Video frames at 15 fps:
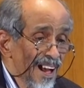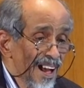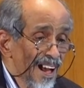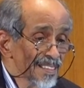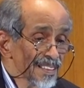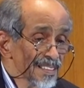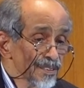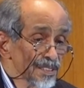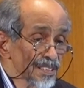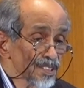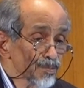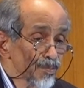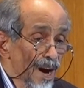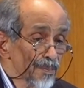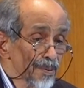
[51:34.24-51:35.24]
and then there was this
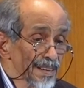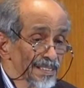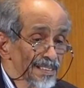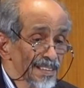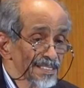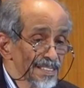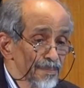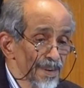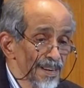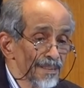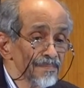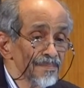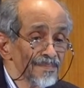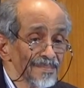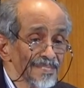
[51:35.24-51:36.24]
barbarous algebra.
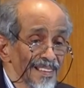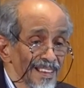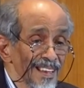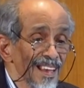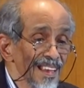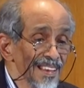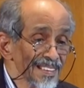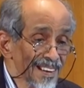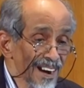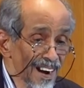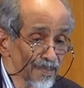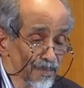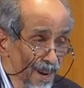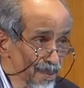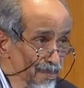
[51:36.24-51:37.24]
It's
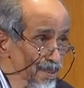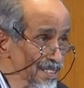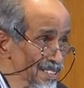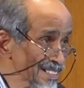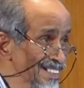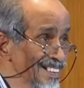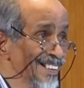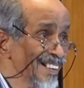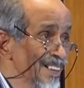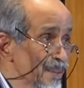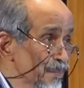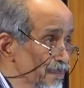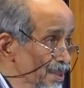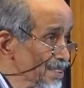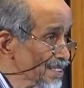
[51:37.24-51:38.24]
called barbarous
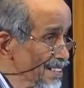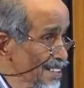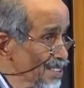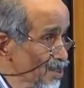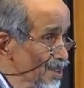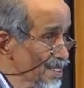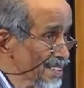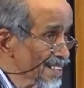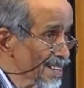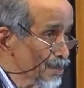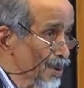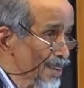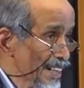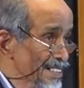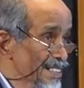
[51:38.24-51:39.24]
because they didn't know anything
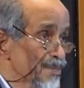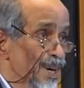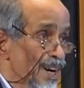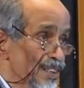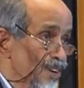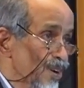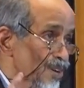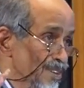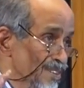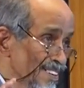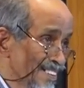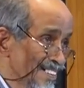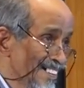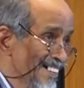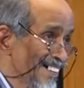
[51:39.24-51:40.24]
about algebra at all
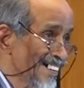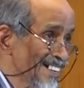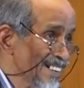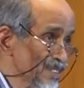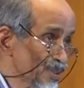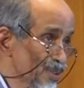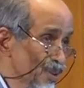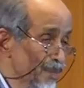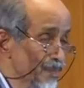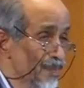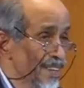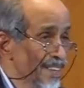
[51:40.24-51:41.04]
in Europe.